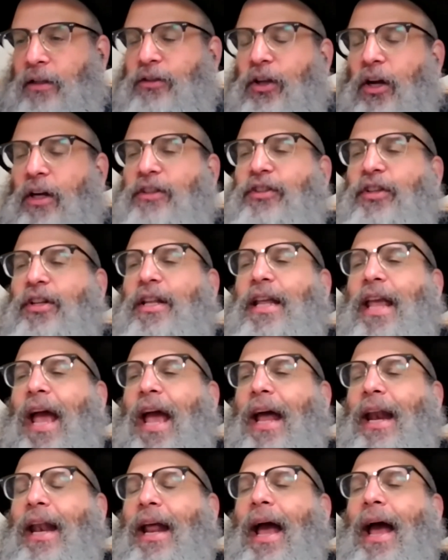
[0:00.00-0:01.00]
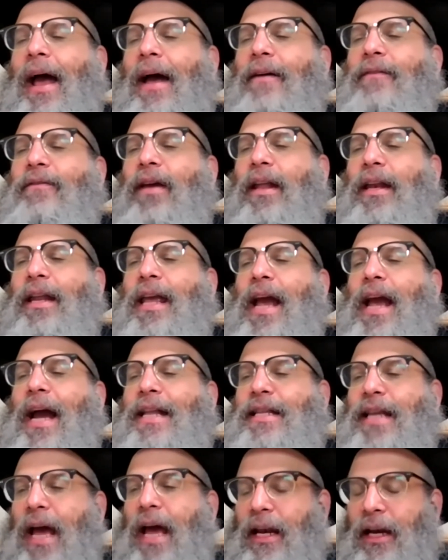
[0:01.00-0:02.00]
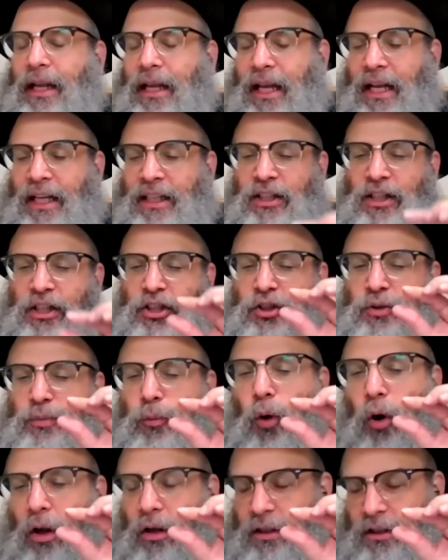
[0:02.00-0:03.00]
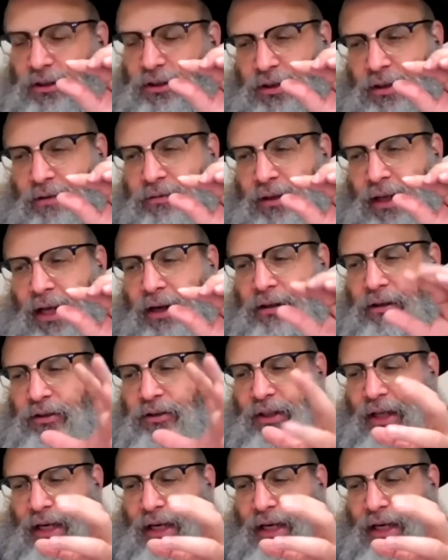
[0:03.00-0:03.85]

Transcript: doesn't yet have any identity. It's the smallest of letters.